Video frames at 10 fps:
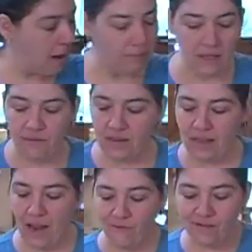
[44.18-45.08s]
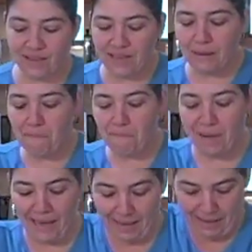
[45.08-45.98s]
I'm leaving everything
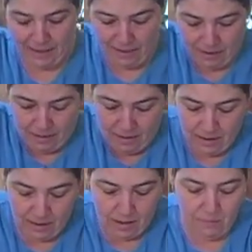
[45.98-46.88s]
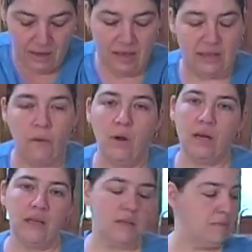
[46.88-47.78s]
big because I want
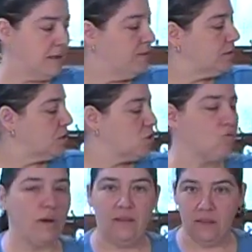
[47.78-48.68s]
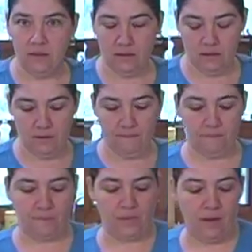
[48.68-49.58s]
to either be able to strain this
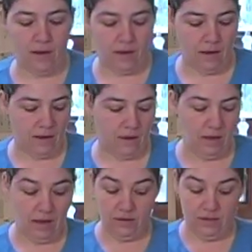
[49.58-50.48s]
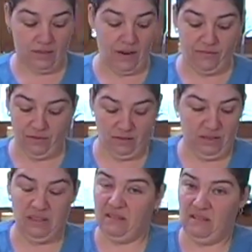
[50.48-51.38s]
and
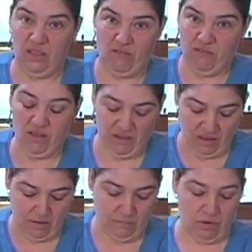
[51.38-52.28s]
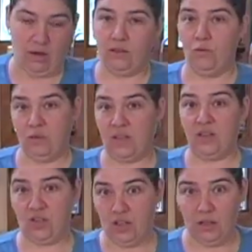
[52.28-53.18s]
definitely degrease it. What I do is I
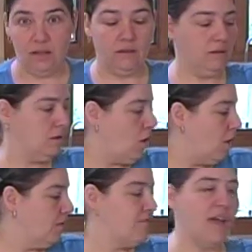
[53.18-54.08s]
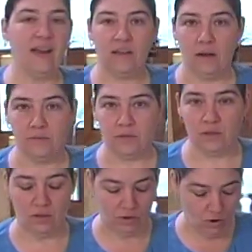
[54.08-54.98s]
chill it. All the fat comes to
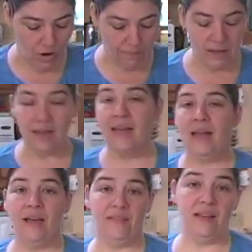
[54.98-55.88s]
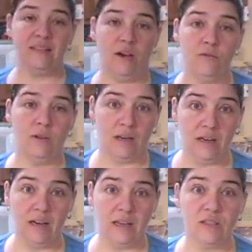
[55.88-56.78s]
the top, and that's how you get a
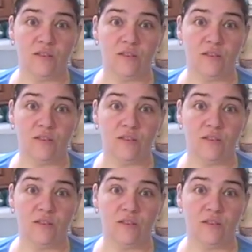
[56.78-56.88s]
nice